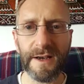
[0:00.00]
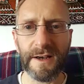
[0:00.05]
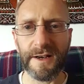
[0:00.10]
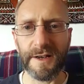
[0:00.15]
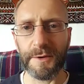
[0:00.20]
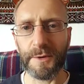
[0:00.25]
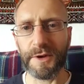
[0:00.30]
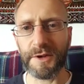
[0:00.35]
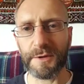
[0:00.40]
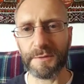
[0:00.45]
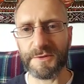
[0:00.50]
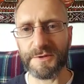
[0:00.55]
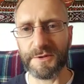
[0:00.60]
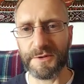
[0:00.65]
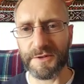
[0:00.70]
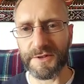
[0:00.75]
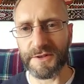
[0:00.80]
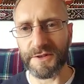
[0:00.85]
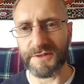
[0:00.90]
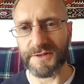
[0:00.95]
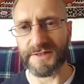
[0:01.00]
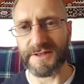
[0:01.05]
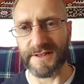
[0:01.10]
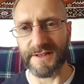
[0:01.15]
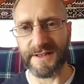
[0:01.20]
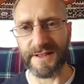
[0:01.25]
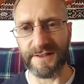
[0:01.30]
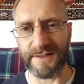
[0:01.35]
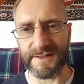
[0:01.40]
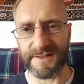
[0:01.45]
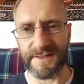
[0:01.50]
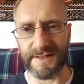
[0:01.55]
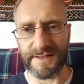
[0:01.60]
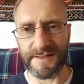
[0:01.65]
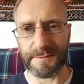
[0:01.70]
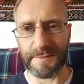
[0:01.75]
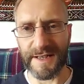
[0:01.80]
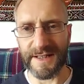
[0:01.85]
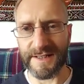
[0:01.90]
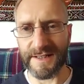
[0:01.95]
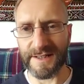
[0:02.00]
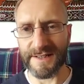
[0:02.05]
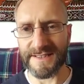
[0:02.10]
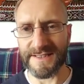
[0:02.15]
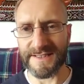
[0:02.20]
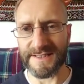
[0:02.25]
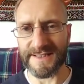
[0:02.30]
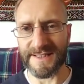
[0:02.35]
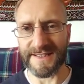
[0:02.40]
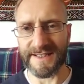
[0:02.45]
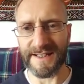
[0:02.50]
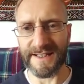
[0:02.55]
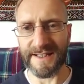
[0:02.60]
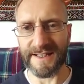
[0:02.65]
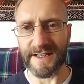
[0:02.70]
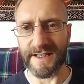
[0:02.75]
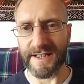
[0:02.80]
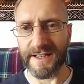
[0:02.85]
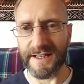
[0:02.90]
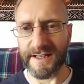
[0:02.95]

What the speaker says: Hi, welcome to another consonant analysis. My analysis today